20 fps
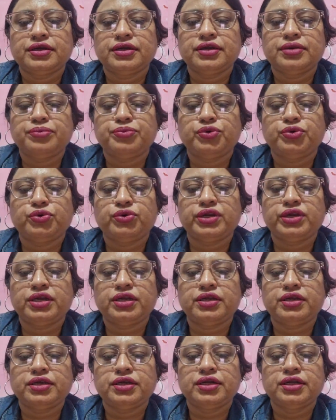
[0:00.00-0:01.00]
report
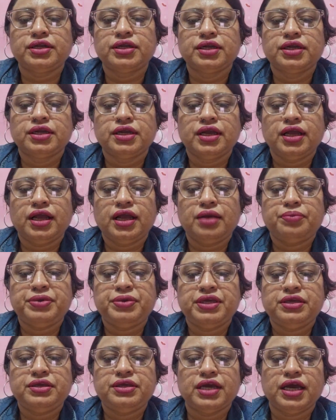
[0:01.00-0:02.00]
it.
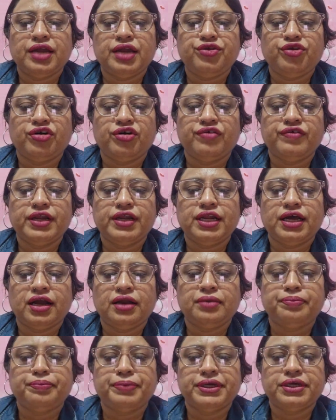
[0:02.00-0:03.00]
Abhigyan novel
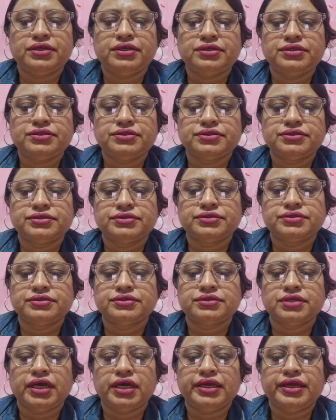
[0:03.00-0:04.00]
Akbar.
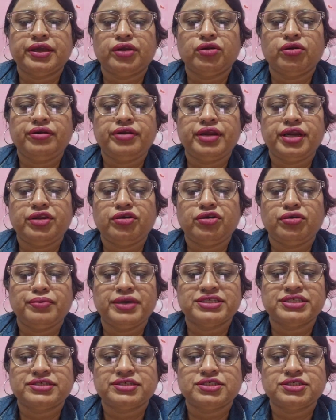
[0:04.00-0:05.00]
I cannot read your
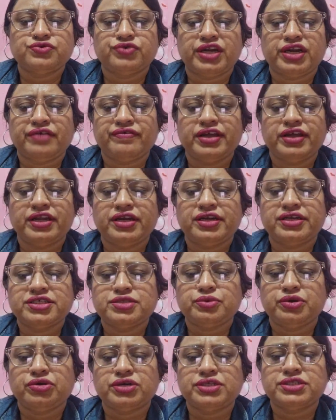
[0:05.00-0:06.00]
message, whatever it is,
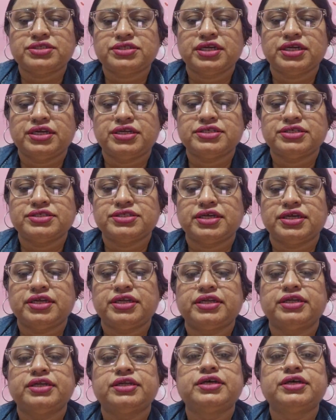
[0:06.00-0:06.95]
because it is hidden.